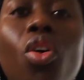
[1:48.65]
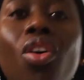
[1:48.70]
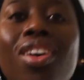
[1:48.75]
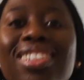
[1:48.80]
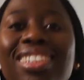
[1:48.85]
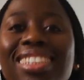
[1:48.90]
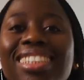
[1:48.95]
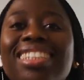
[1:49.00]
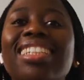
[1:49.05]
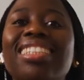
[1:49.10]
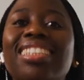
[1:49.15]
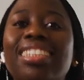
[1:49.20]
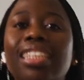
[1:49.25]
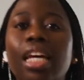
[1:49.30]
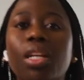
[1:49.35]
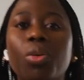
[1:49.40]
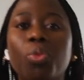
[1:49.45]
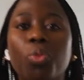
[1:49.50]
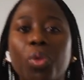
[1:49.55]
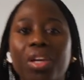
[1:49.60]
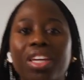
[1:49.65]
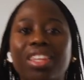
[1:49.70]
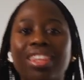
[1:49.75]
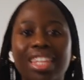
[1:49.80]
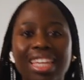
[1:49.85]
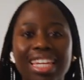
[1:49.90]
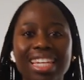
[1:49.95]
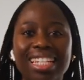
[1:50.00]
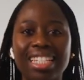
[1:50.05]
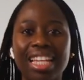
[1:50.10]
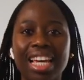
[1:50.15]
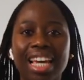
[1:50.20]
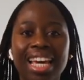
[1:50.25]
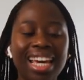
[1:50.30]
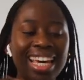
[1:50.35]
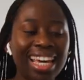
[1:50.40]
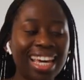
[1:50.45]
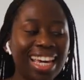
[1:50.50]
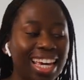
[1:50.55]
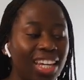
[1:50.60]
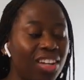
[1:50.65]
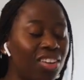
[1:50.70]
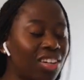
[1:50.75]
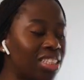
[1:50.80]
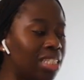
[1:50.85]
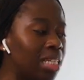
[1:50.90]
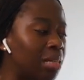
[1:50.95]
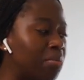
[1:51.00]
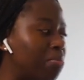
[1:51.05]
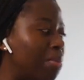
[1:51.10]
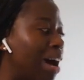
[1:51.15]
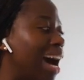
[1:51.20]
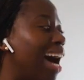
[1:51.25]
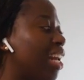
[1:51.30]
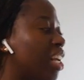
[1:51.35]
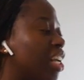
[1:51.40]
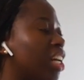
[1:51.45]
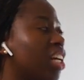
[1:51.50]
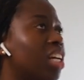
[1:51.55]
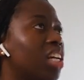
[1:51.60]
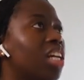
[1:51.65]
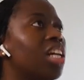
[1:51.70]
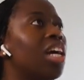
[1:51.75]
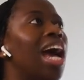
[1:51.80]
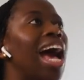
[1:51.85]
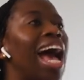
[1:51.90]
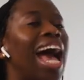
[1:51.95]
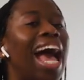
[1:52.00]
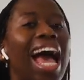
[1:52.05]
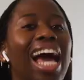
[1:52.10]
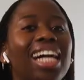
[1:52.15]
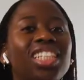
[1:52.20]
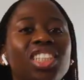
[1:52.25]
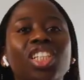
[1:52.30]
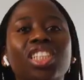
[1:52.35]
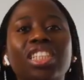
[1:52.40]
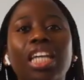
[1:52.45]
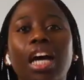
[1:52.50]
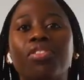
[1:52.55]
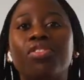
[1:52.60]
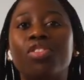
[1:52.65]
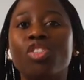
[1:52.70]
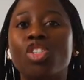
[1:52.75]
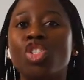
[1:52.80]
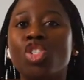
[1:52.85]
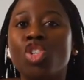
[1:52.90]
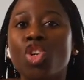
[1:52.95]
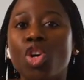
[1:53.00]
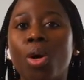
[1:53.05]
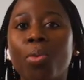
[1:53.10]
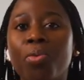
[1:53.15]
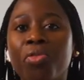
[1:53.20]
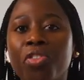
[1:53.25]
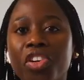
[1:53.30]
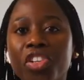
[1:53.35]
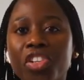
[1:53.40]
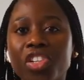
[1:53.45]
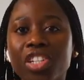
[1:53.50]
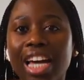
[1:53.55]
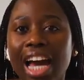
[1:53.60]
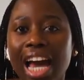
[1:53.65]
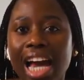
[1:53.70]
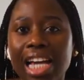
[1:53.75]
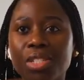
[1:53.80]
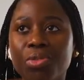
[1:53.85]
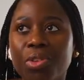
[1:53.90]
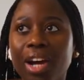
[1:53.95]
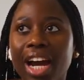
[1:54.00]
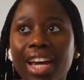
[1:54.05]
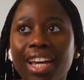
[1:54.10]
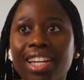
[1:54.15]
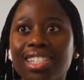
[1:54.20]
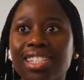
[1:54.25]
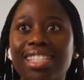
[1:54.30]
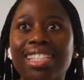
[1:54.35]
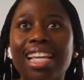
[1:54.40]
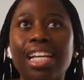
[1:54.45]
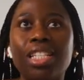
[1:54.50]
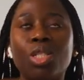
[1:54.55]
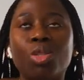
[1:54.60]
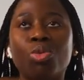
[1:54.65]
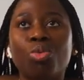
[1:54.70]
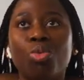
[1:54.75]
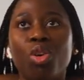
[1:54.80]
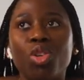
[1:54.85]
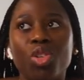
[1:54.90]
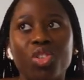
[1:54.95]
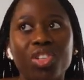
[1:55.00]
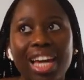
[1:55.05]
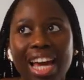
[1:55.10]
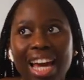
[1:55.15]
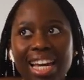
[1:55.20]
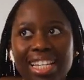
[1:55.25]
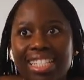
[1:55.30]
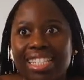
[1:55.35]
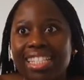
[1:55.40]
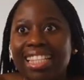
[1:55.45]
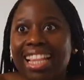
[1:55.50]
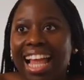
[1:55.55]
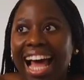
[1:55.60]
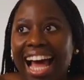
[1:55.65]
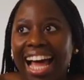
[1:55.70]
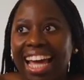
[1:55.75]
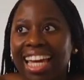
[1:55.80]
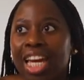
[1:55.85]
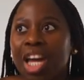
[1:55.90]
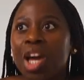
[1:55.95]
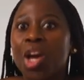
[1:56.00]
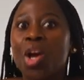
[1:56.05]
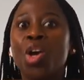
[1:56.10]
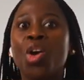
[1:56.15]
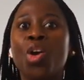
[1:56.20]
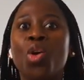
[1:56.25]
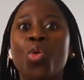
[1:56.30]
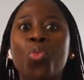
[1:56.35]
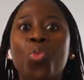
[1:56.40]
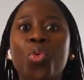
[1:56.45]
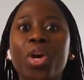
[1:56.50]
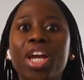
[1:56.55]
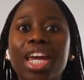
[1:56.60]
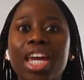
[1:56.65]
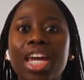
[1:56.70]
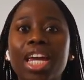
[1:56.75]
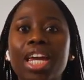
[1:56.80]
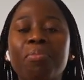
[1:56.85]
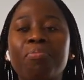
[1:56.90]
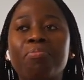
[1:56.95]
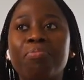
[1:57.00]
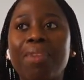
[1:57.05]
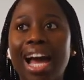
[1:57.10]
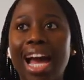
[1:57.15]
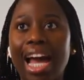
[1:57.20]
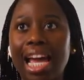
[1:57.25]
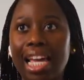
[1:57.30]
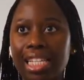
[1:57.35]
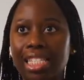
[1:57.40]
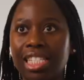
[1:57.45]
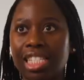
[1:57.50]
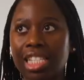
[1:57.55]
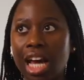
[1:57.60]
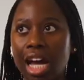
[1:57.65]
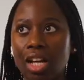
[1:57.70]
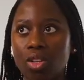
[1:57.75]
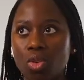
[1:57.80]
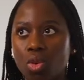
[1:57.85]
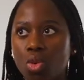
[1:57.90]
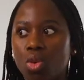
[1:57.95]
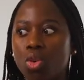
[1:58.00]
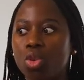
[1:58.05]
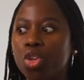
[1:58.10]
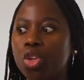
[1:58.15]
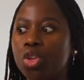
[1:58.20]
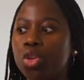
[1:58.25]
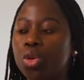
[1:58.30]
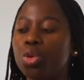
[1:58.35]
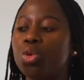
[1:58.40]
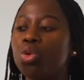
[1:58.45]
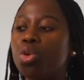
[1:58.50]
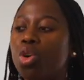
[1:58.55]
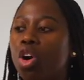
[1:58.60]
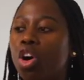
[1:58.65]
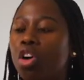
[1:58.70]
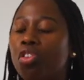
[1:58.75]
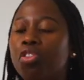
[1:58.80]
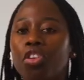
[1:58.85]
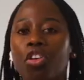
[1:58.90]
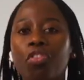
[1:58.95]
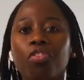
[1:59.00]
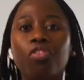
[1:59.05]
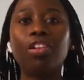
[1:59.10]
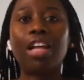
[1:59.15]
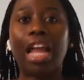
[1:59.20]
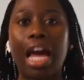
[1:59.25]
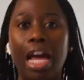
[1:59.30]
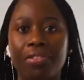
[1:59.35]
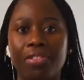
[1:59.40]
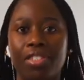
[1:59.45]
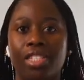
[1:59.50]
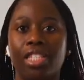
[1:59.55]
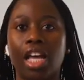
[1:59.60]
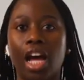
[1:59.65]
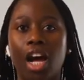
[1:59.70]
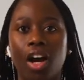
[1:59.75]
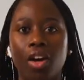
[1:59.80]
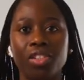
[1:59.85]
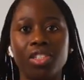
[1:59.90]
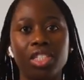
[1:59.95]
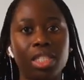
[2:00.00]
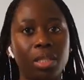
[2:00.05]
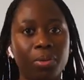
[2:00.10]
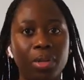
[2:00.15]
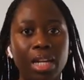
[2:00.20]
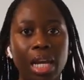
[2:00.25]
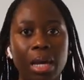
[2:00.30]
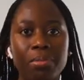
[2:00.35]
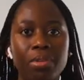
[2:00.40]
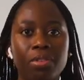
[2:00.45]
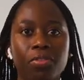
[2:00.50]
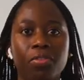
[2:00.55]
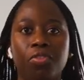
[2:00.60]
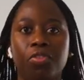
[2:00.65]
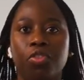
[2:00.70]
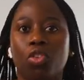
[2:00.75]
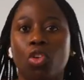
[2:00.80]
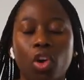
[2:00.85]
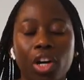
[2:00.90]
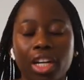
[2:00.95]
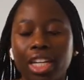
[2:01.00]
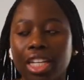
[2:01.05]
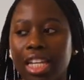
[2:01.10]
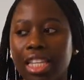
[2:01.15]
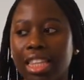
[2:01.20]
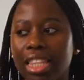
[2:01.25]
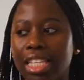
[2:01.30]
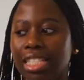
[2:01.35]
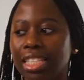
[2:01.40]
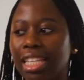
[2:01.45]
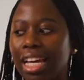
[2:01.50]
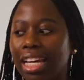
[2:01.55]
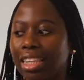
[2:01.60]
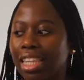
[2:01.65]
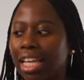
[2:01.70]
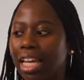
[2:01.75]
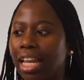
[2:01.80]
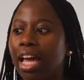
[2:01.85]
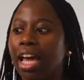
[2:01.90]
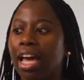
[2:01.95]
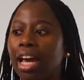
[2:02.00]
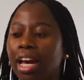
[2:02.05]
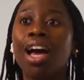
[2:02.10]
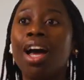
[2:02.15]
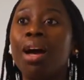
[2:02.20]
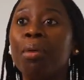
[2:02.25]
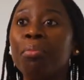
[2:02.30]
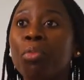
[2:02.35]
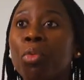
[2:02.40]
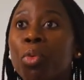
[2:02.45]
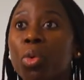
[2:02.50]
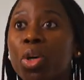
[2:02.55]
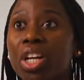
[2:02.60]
consistent with is it doesn't matter, I just have to show up for you guys, right? Because that's what you guys like. We, my channel grew off of lifestyle, you see what I mean, vlogging and things like that. I'm